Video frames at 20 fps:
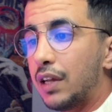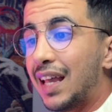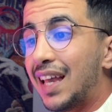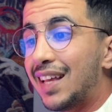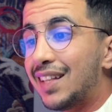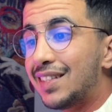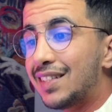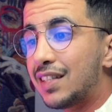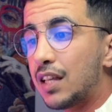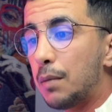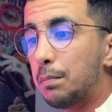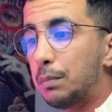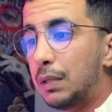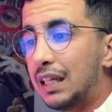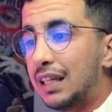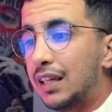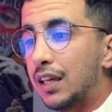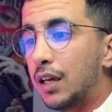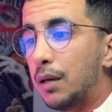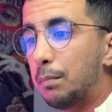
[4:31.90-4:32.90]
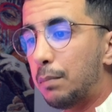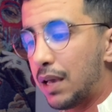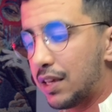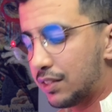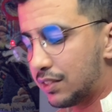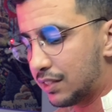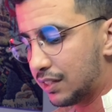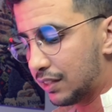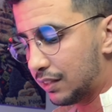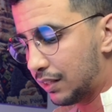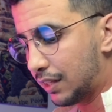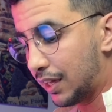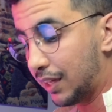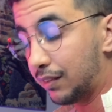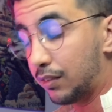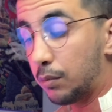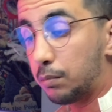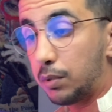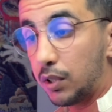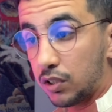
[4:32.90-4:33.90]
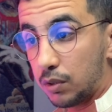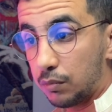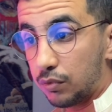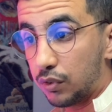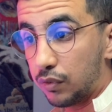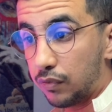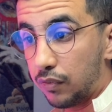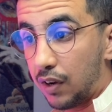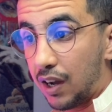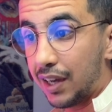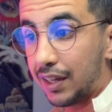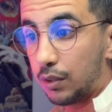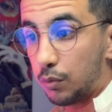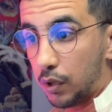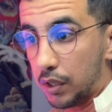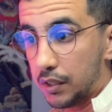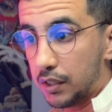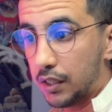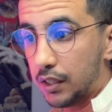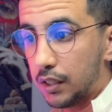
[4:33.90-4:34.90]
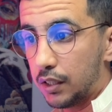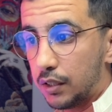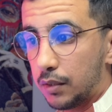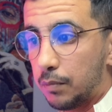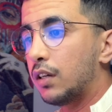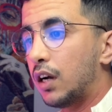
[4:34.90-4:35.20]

and simply paste it at the bottom of the file right here.